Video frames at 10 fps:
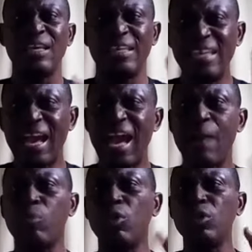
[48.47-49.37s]
Here
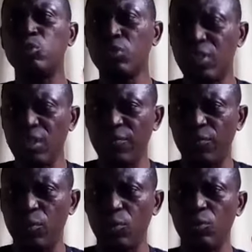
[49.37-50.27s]
I'm going to
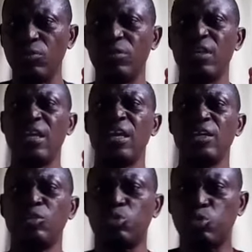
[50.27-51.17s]
give you
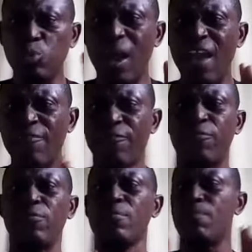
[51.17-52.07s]

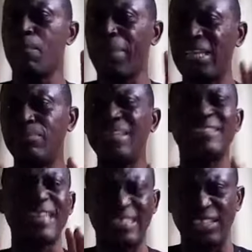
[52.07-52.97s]
12 management
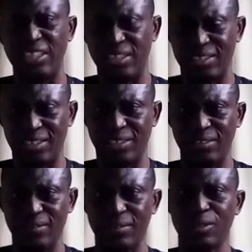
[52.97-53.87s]
strategies